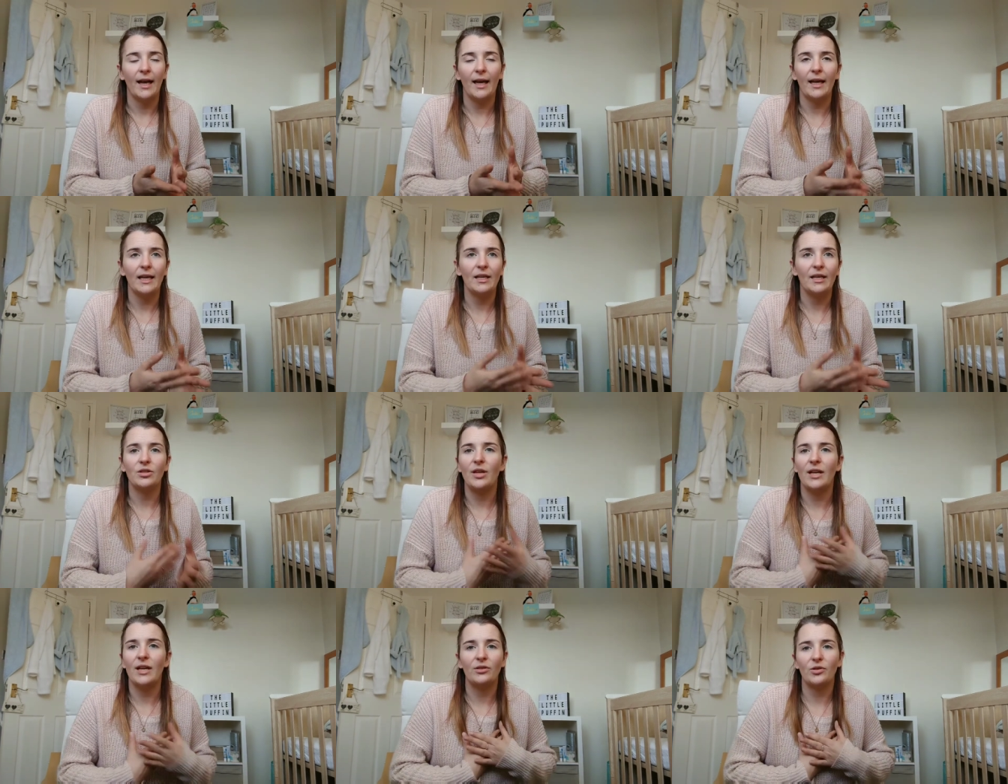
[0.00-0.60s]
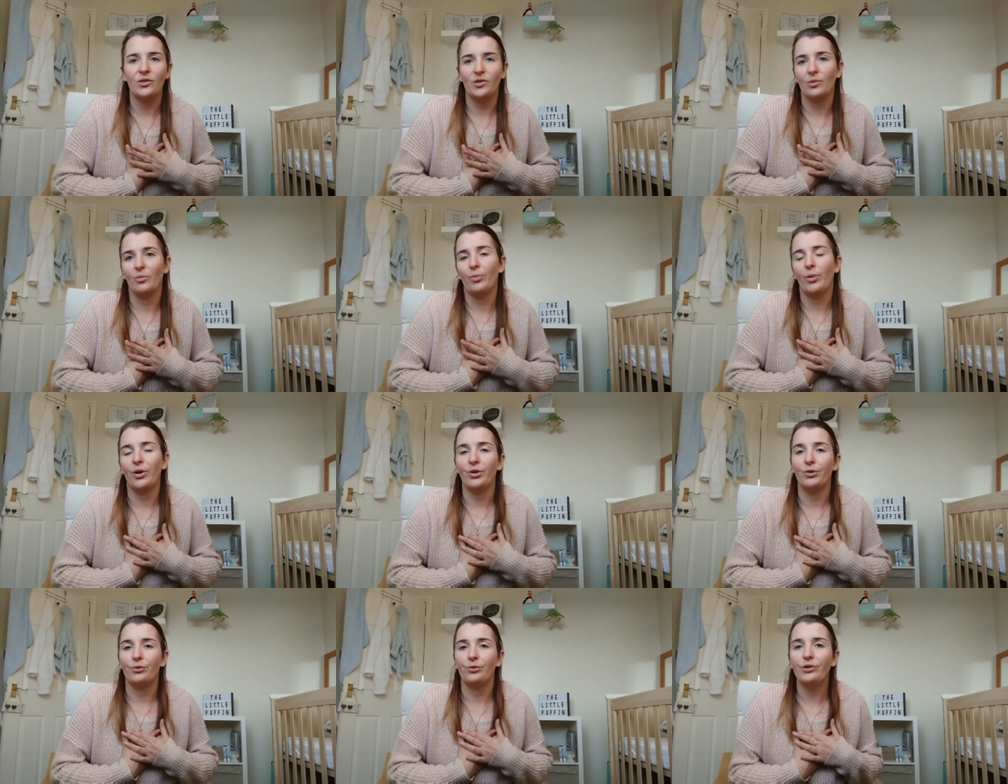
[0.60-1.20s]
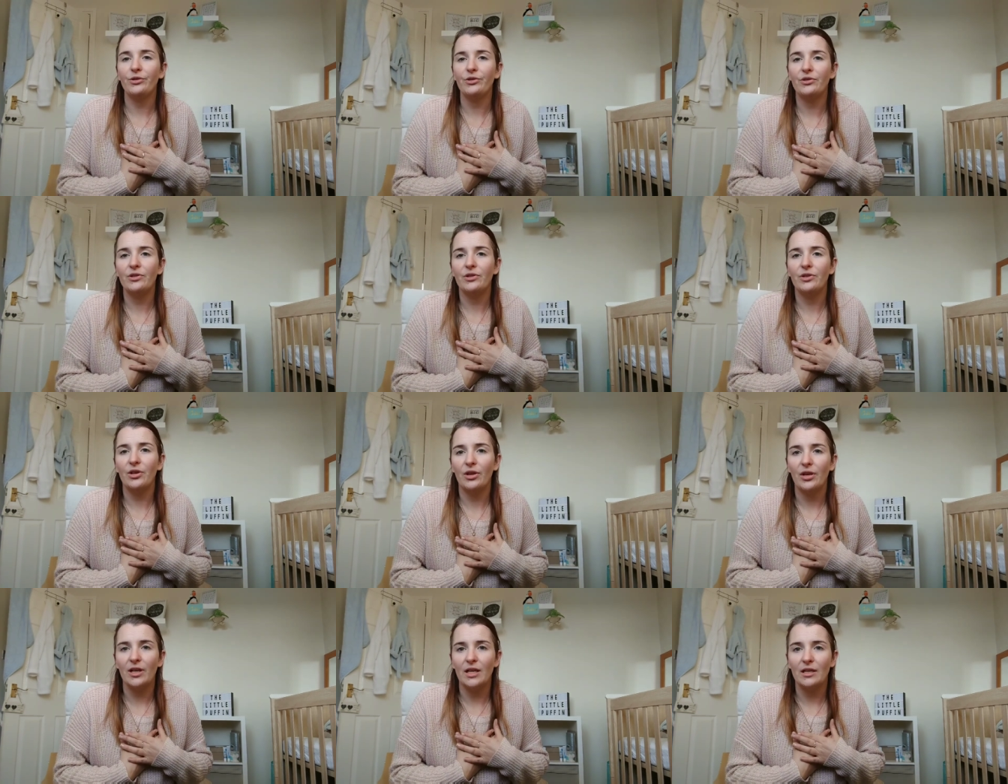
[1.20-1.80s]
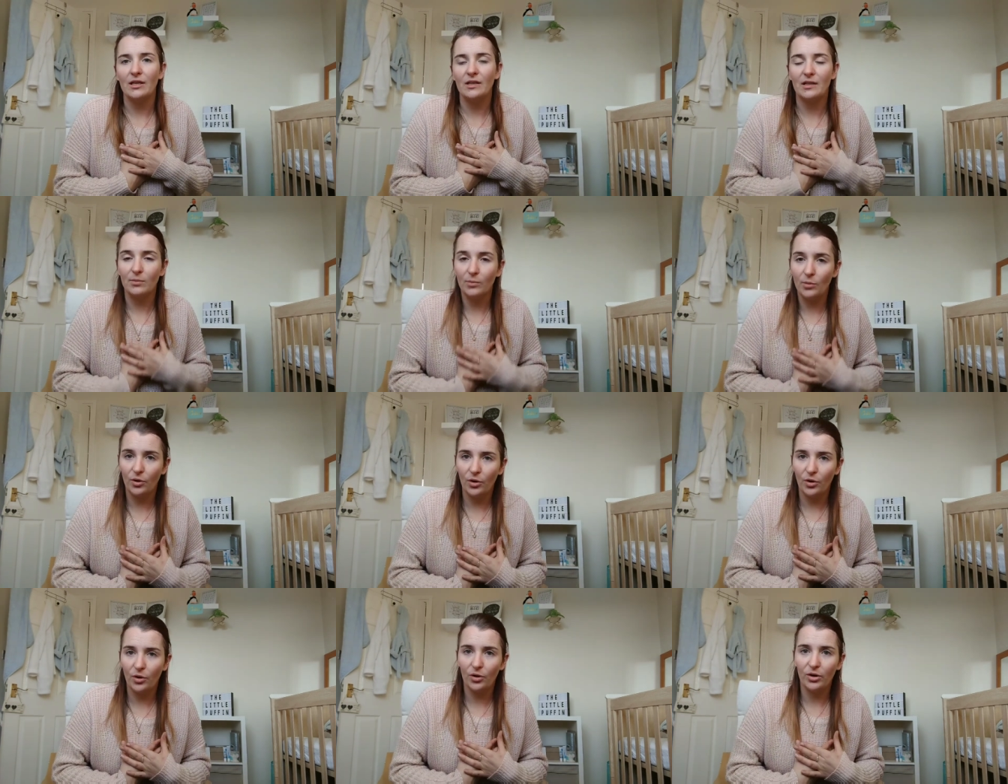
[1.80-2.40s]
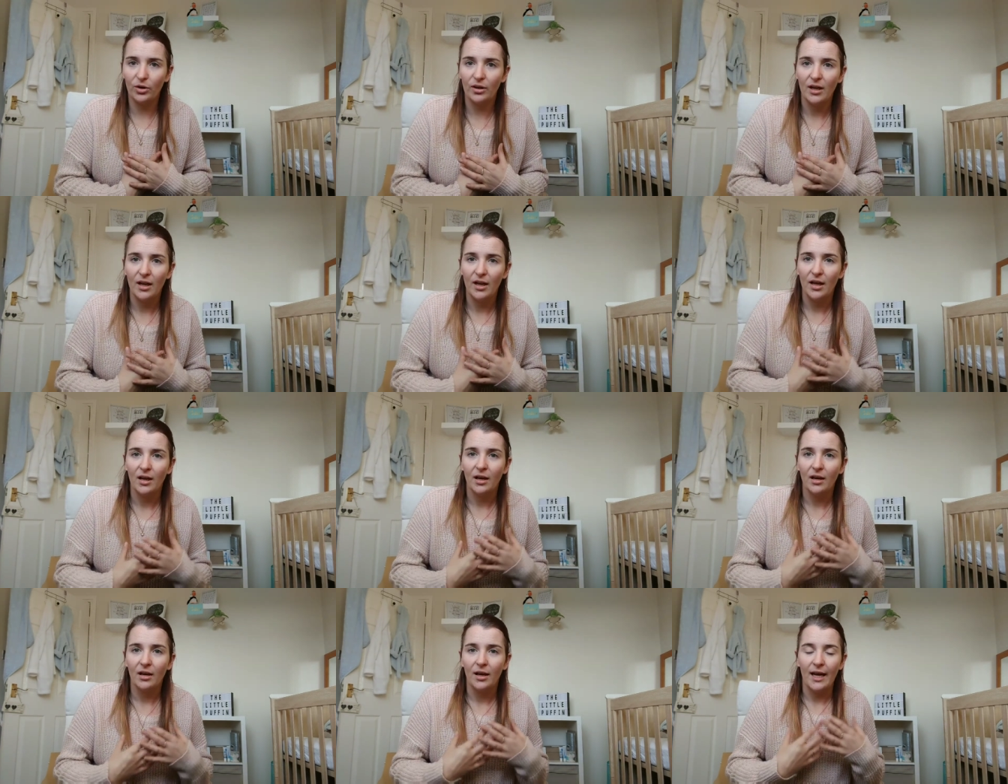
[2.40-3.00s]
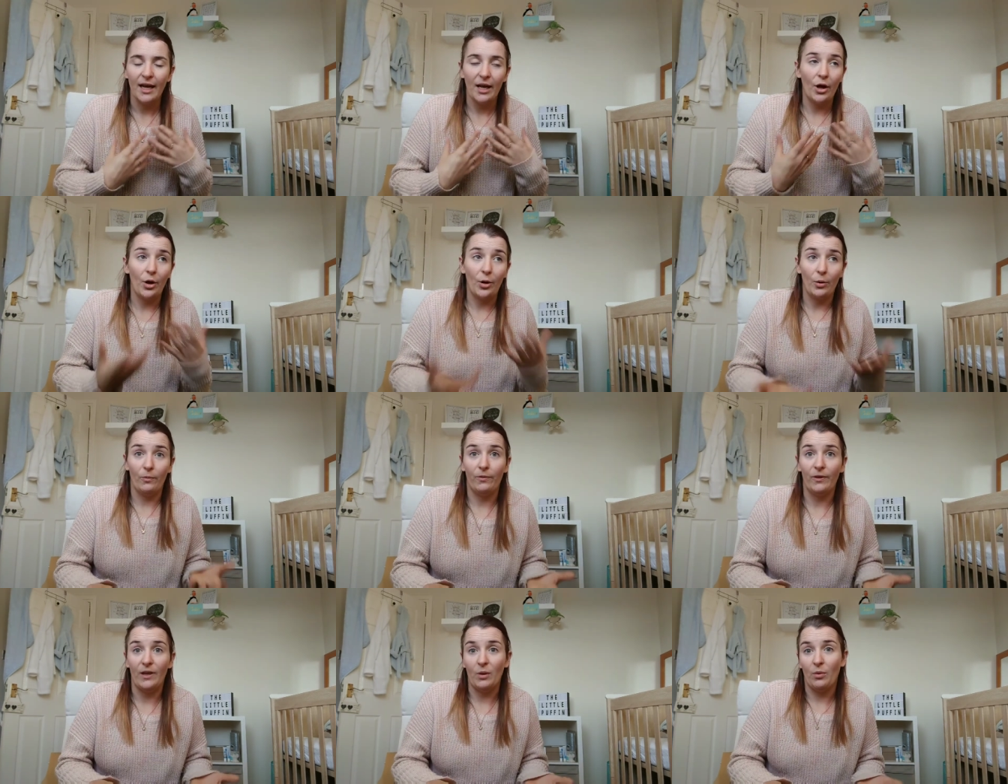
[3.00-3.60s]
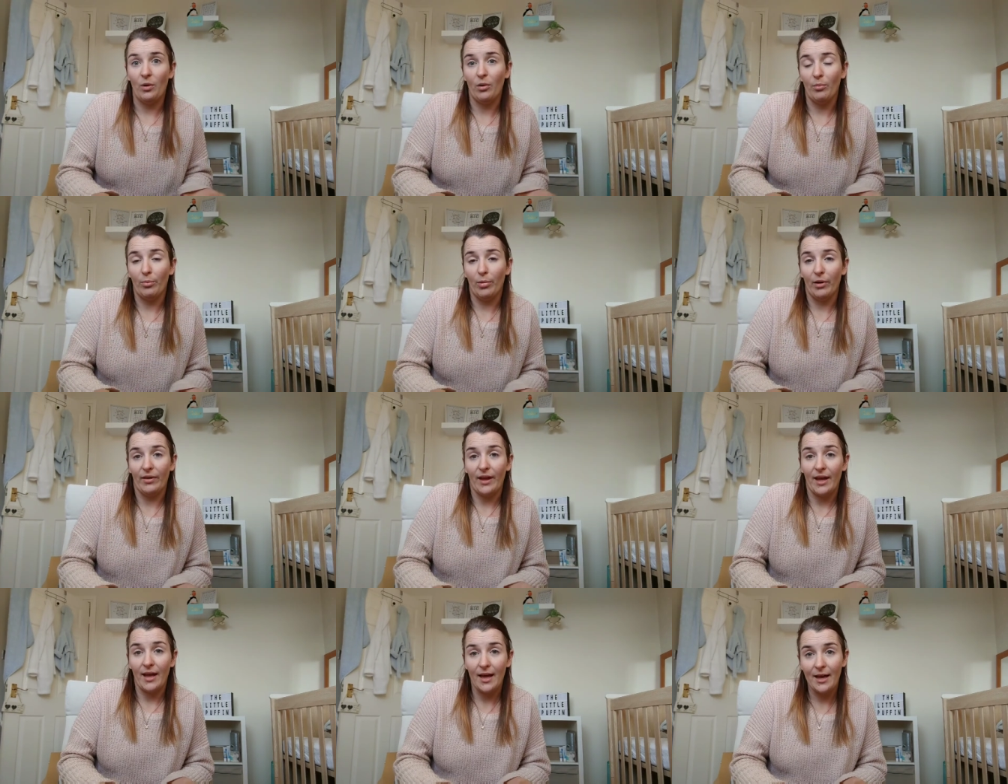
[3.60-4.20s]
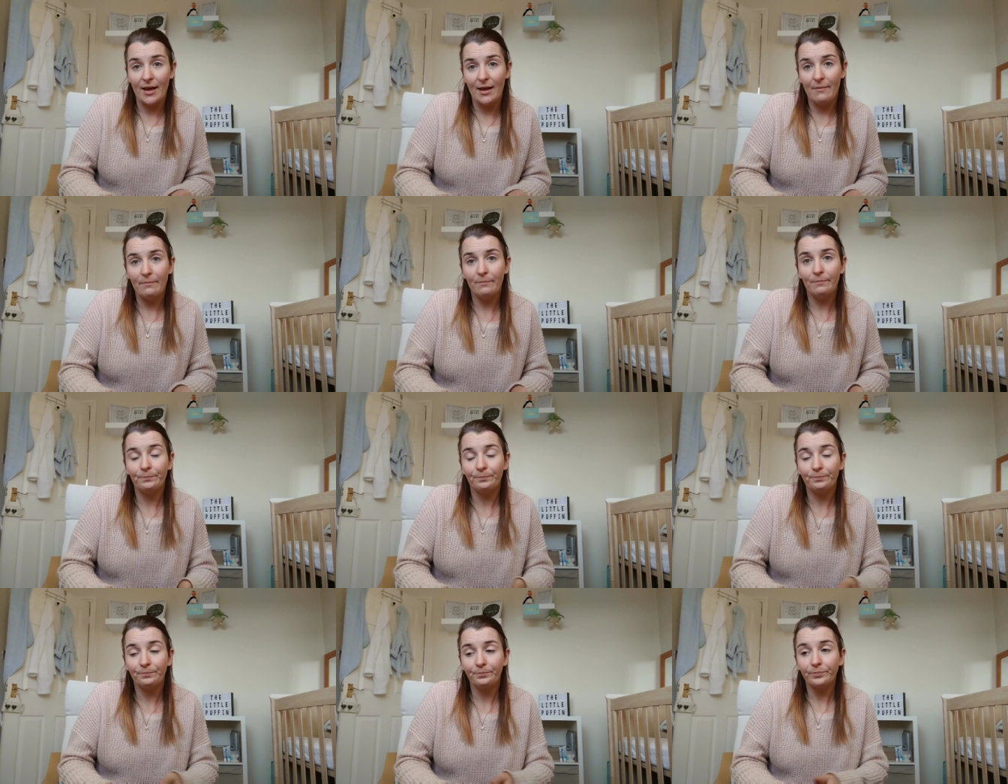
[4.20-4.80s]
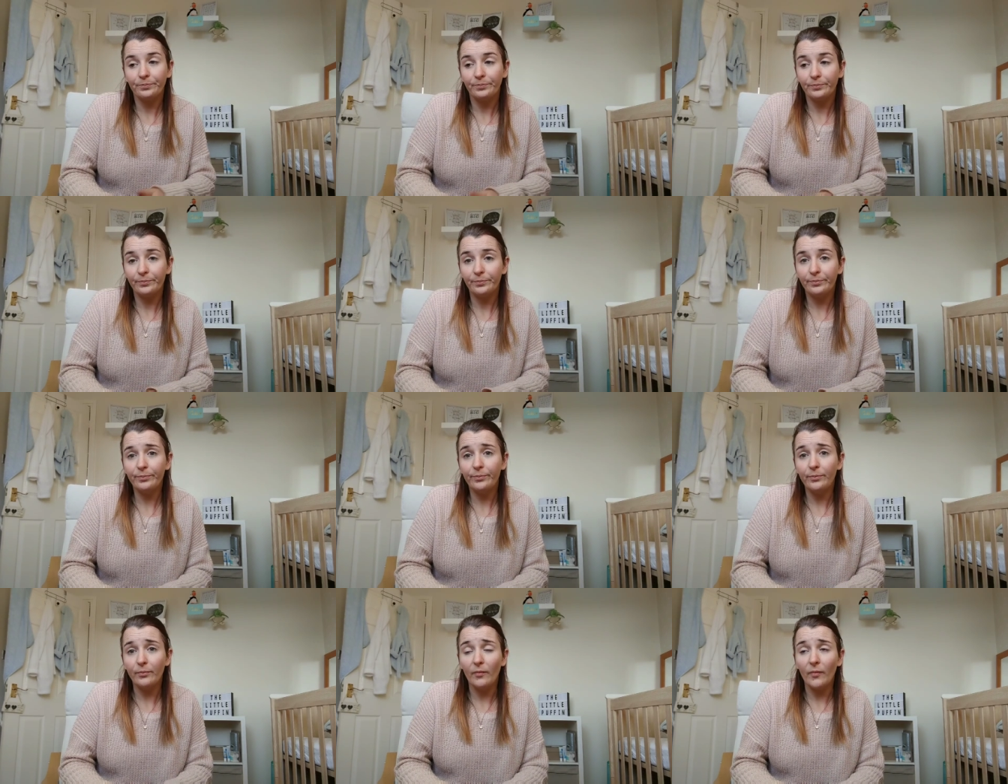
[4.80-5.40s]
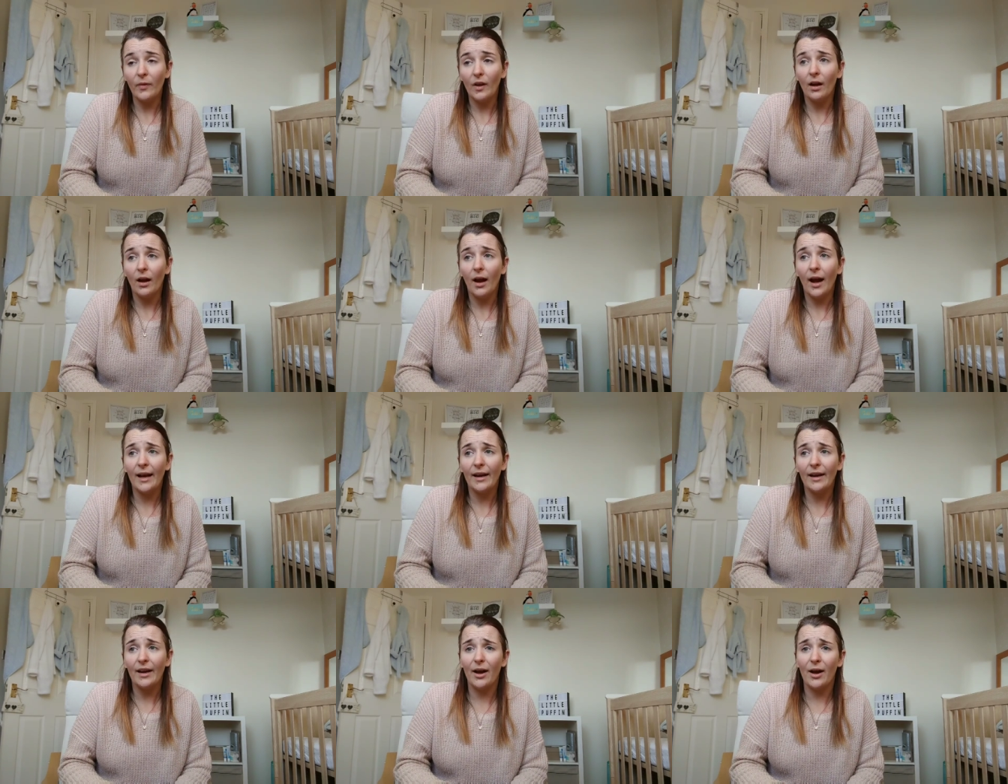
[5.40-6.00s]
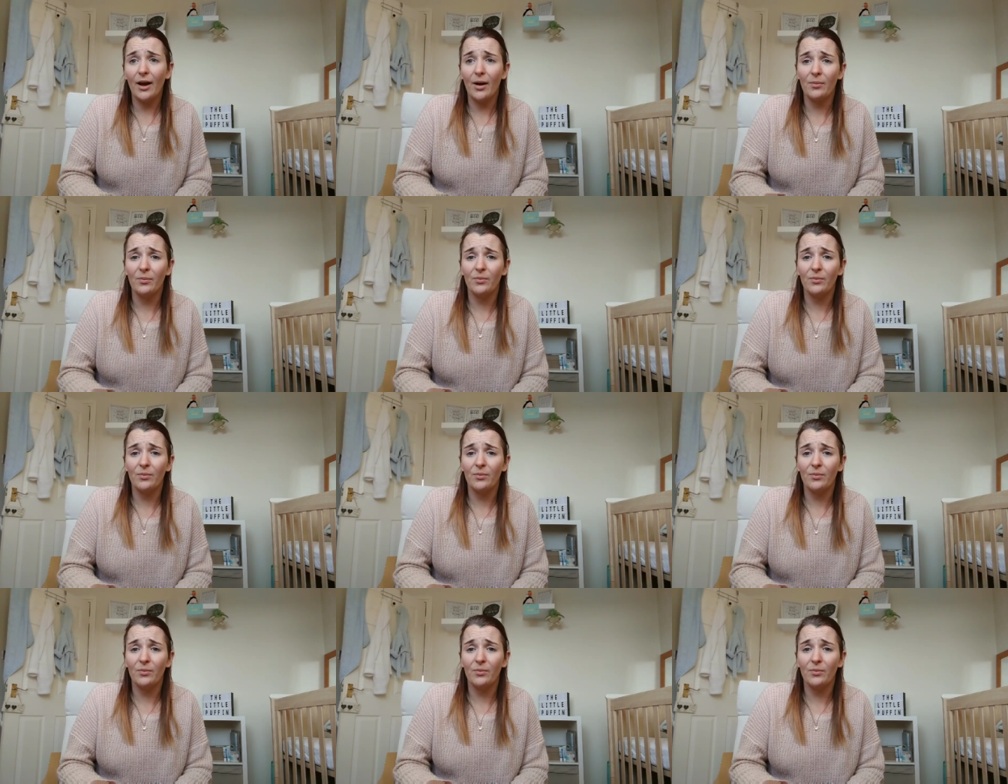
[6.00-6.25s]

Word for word: Like it doesn't bother us that he's small, it hopefully won't bother him, and